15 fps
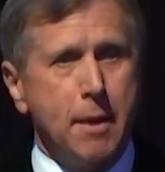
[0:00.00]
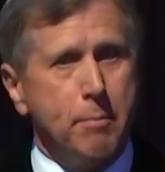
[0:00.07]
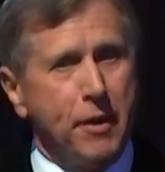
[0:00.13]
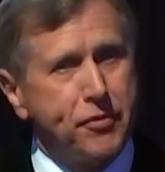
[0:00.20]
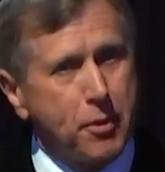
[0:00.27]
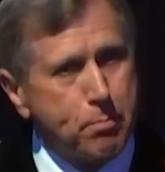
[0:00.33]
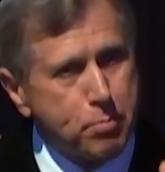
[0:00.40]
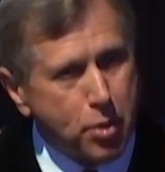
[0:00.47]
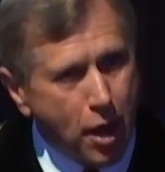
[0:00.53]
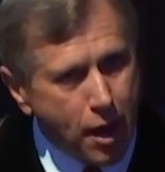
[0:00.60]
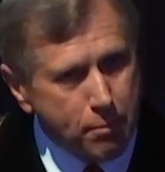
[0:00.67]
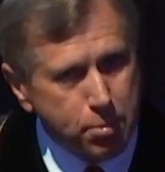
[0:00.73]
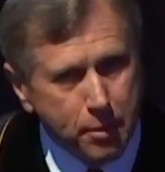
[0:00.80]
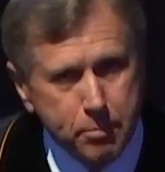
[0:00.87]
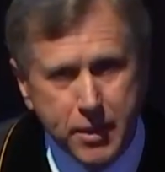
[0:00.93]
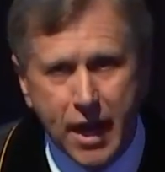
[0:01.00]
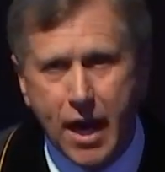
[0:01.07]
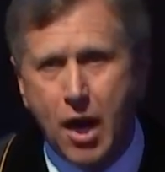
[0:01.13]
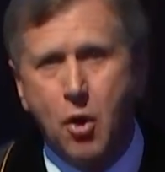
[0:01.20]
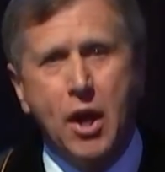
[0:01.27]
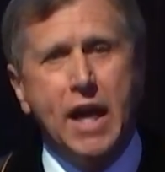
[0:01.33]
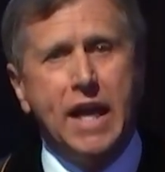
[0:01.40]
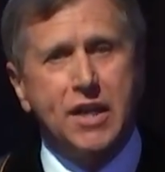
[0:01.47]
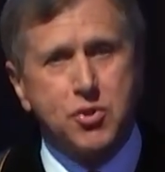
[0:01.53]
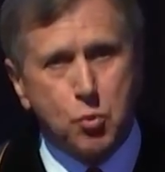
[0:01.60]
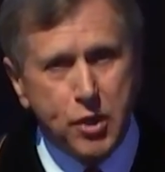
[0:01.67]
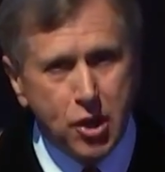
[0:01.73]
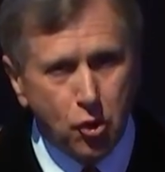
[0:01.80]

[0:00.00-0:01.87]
But the problem now is we